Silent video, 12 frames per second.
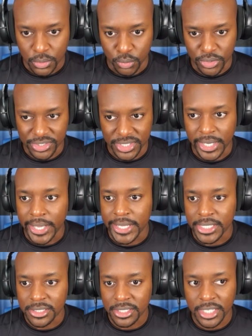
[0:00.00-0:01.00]
We'll see,
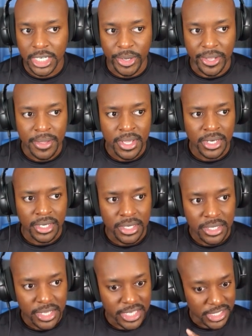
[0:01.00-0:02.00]
guys. Anyway,
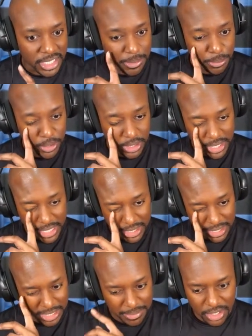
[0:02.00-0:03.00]
it's getting pretty
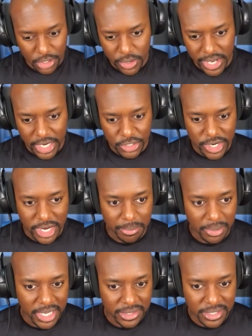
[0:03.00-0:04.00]
late. Let me go ahead and try to
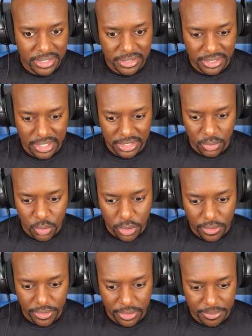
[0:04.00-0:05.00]
plant these seeds and
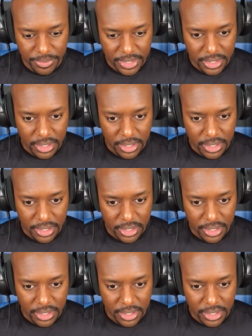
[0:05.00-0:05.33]
water them.